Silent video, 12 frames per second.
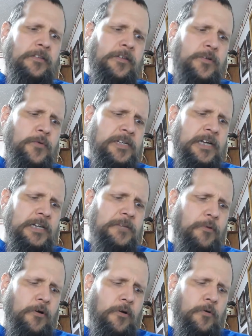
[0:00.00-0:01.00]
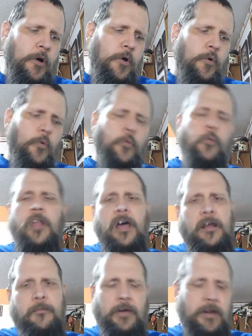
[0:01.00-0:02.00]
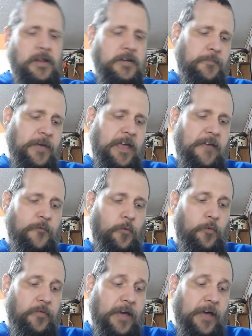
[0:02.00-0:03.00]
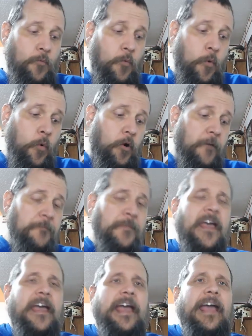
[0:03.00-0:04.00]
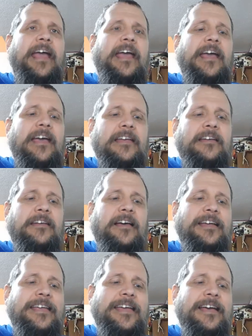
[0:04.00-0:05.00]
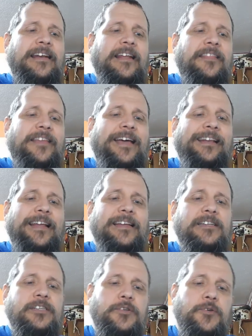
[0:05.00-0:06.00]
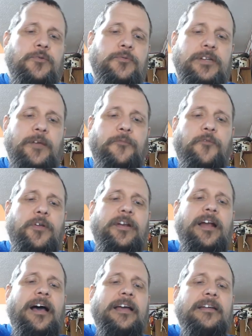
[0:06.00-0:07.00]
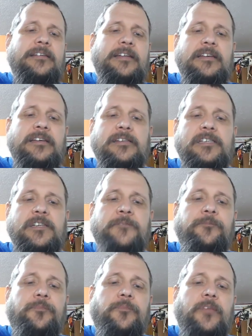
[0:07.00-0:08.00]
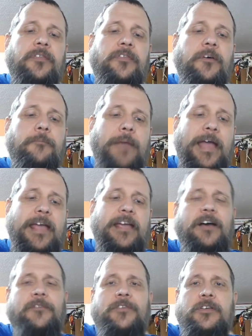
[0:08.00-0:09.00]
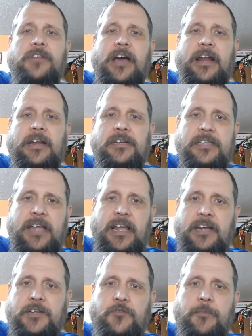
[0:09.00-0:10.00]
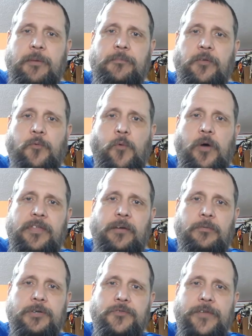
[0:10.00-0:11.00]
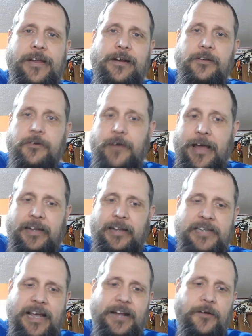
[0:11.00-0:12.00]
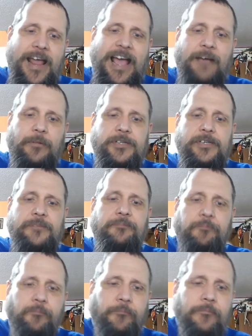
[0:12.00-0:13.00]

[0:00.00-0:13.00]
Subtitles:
The U.S. had to borrow a whole lot of money to pay for that war, and again, that led to differing ideas. The Bank of the United States, remember the one that was created under Alexander Hamilton?